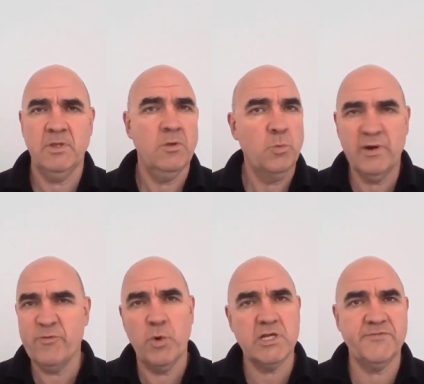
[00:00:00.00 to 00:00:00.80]

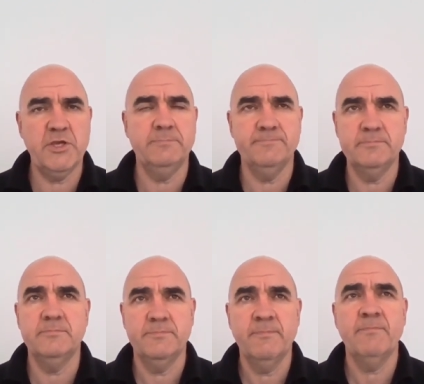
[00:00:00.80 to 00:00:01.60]
Whatever works for you.
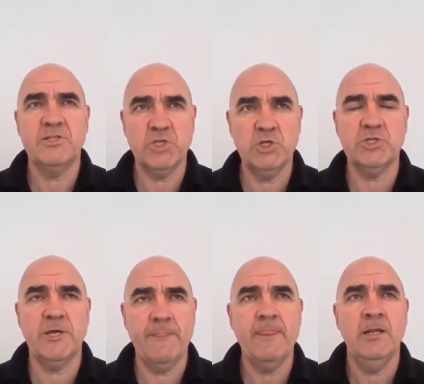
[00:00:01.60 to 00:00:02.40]
That's a good
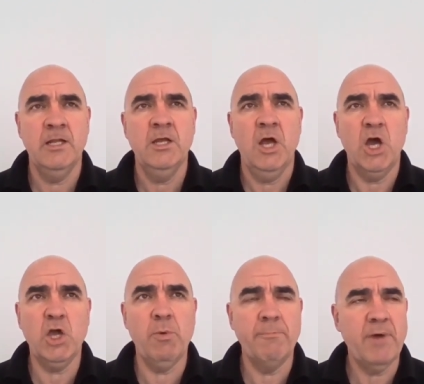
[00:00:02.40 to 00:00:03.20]

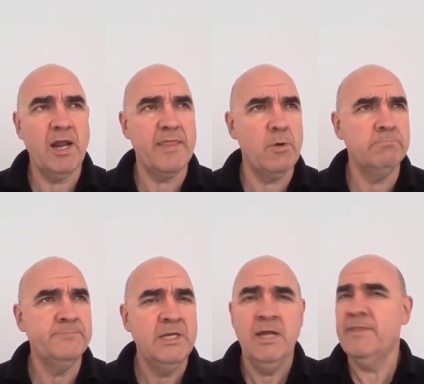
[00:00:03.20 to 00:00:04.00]
one. I like that one.
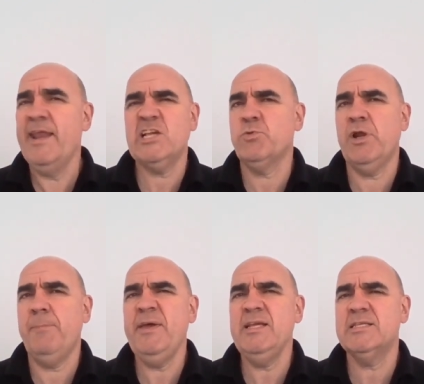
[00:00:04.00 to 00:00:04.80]
The next word
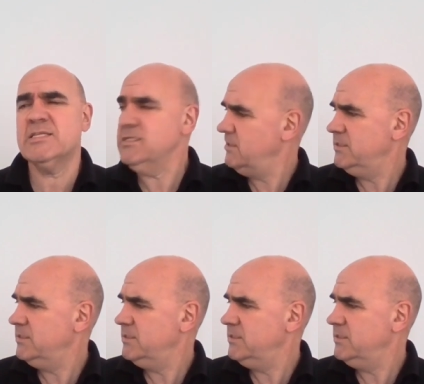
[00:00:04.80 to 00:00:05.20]
up is